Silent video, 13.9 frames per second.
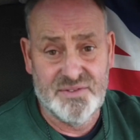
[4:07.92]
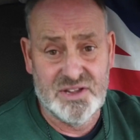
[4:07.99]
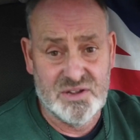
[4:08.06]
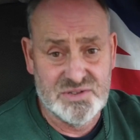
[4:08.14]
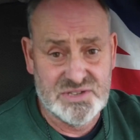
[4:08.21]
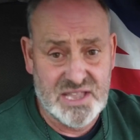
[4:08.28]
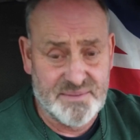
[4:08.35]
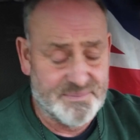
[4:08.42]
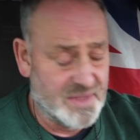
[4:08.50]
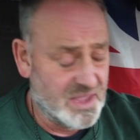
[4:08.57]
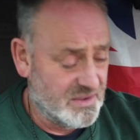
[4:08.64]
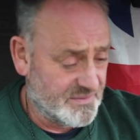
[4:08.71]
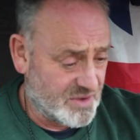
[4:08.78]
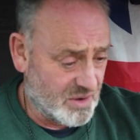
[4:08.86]
never used it.
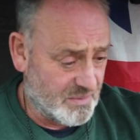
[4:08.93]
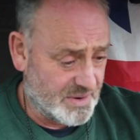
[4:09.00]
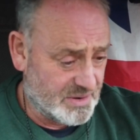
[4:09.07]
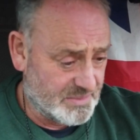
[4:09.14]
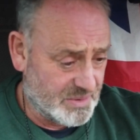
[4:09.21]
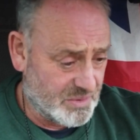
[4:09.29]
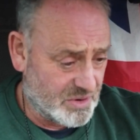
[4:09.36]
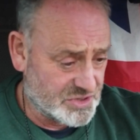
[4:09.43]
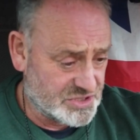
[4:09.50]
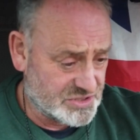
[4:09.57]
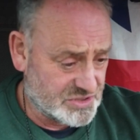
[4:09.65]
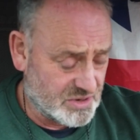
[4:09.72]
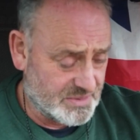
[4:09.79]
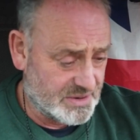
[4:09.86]
Got one on my
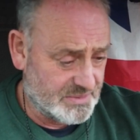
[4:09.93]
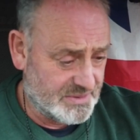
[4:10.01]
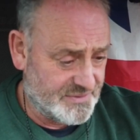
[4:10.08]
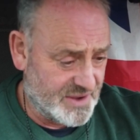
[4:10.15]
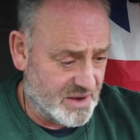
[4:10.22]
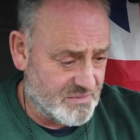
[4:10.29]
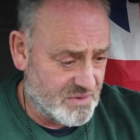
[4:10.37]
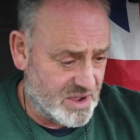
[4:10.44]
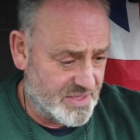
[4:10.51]
watch, got one on my phone